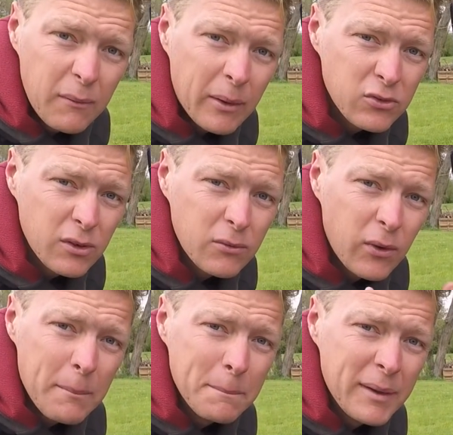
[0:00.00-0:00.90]
mounts are
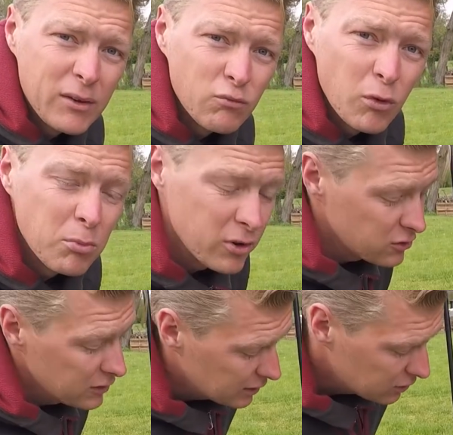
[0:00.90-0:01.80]
quite big and rubbery,
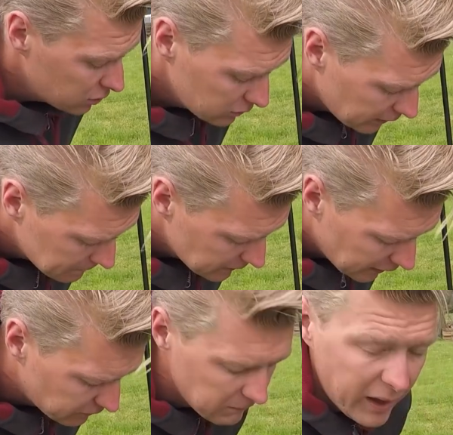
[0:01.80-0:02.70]
so you can do that. I
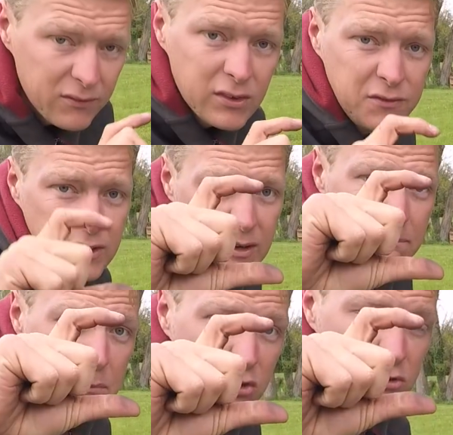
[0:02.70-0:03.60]
haven't lifted it
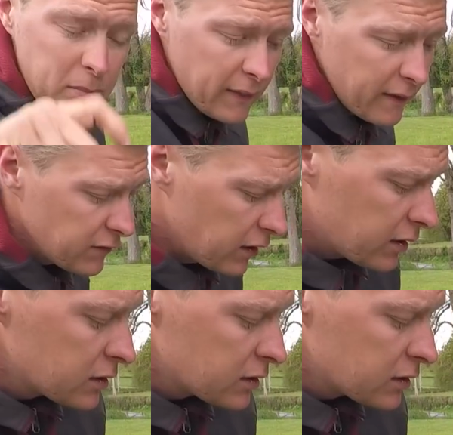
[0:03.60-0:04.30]
much, about that far.